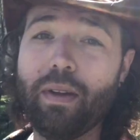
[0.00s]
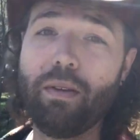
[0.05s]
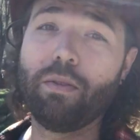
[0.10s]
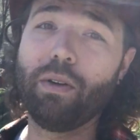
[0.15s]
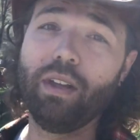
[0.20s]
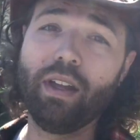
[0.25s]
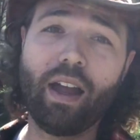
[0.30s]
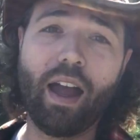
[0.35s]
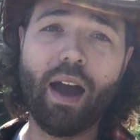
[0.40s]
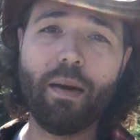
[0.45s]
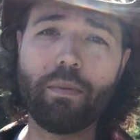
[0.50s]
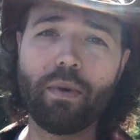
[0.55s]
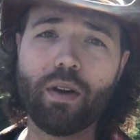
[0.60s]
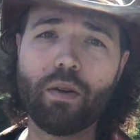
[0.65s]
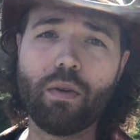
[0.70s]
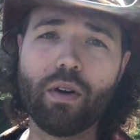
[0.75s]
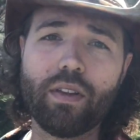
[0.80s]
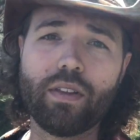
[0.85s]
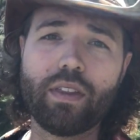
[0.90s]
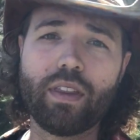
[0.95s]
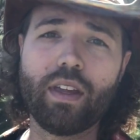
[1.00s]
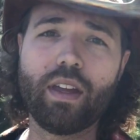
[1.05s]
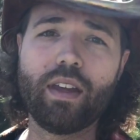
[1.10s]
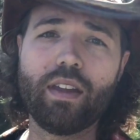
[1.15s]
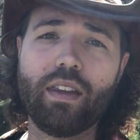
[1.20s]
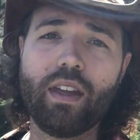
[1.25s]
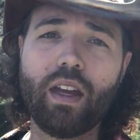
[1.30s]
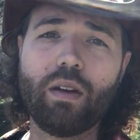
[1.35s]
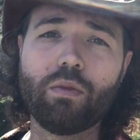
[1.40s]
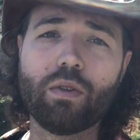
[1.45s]
really happier with the
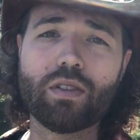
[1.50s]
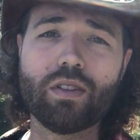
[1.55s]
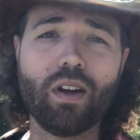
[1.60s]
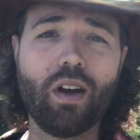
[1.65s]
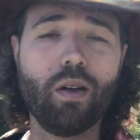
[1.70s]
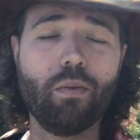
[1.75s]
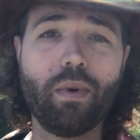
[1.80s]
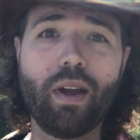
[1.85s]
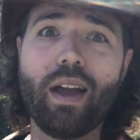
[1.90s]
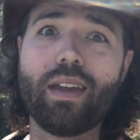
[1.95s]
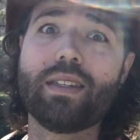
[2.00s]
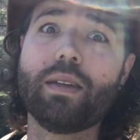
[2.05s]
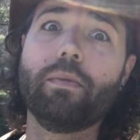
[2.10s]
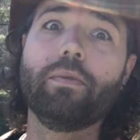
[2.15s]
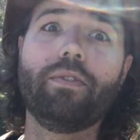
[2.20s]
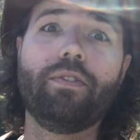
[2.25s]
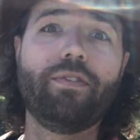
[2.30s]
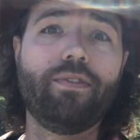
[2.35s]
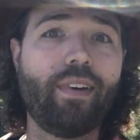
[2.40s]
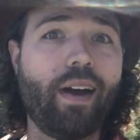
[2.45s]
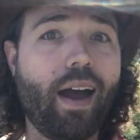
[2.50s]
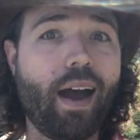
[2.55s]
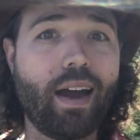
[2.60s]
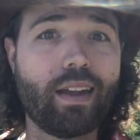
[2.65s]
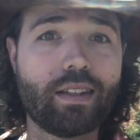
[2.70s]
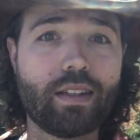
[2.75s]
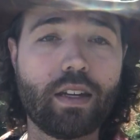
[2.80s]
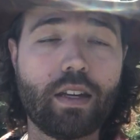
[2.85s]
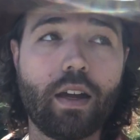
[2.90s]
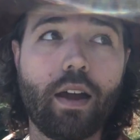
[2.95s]
end result. We had some fat